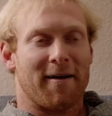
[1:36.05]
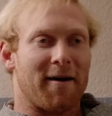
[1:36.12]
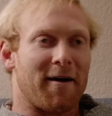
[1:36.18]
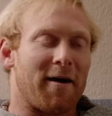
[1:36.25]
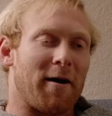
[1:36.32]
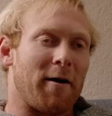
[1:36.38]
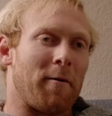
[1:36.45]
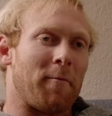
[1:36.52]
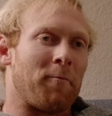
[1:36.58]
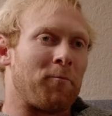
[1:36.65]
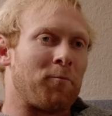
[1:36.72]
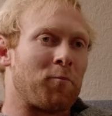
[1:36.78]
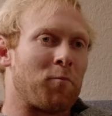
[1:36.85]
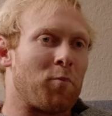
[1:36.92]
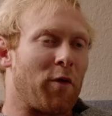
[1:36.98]

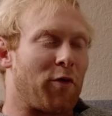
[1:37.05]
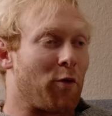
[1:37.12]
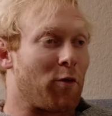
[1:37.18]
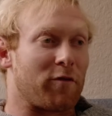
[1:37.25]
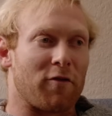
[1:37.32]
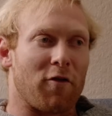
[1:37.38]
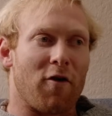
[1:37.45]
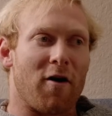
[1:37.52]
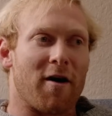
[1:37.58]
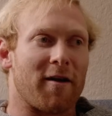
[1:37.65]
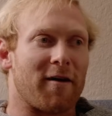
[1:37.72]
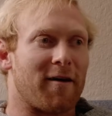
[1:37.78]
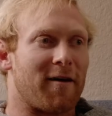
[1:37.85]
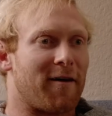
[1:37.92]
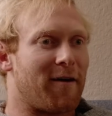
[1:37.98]
But there was a lot
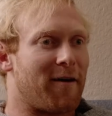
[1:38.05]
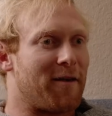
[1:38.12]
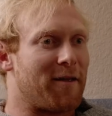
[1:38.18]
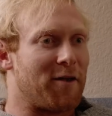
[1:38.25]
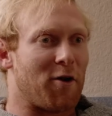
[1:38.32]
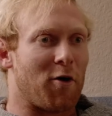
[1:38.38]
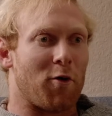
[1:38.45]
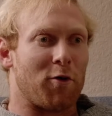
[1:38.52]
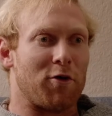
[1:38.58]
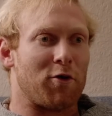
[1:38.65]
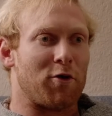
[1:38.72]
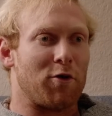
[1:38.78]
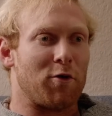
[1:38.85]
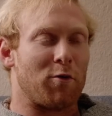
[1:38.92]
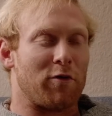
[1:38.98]
of, you
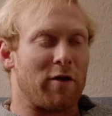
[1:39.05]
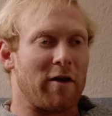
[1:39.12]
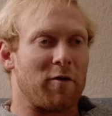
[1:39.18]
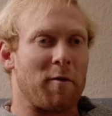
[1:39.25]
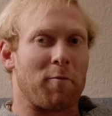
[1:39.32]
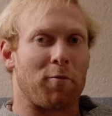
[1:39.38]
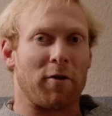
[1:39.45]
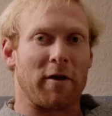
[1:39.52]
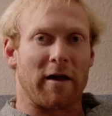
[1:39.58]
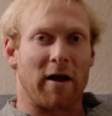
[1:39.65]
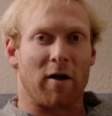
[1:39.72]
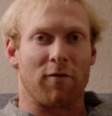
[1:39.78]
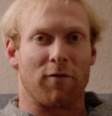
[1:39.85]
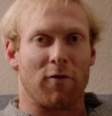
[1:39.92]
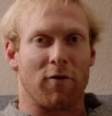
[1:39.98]
had to be pretty
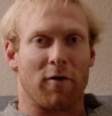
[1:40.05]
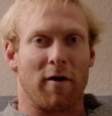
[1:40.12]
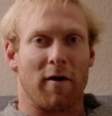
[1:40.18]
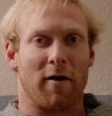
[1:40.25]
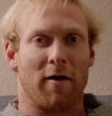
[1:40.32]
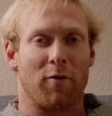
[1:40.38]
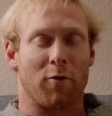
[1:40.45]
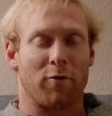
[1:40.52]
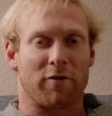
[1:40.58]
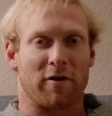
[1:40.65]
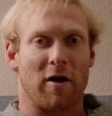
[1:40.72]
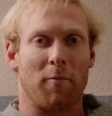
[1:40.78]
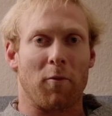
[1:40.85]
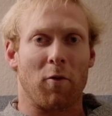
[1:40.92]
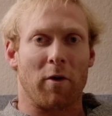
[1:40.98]
careful. There was a
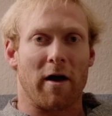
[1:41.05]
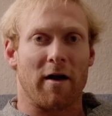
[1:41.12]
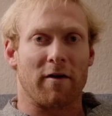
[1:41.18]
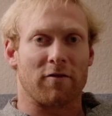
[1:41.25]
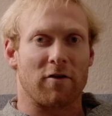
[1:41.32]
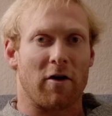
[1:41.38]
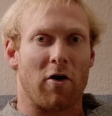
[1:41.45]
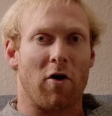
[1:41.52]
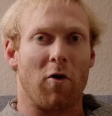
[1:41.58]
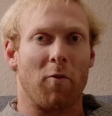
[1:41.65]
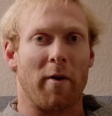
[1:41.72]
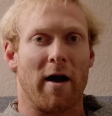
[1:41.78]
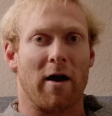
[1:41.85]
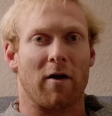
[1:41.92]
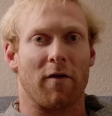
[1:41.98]
couple guys got called
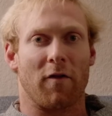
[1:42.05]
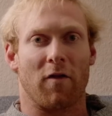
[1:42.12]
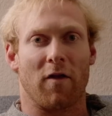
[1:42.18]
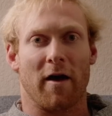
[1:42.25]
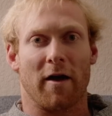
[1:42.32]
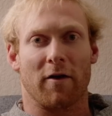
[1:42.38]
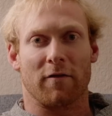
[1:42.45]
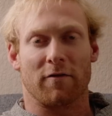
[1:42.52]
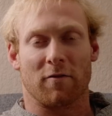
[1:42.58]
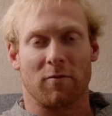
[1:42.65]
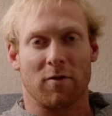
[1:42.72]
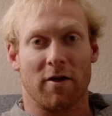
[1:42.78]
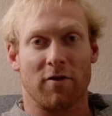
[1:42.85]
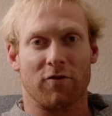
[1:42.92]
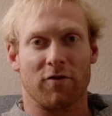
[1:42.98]
back on the line on some
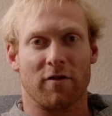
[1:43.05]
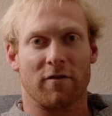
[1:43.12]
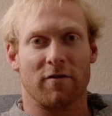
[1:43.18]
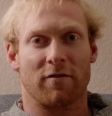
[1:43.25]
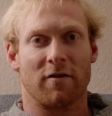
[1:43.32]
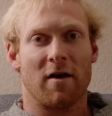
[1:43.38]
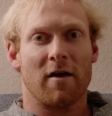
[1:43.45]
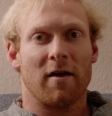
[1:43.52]
lunges.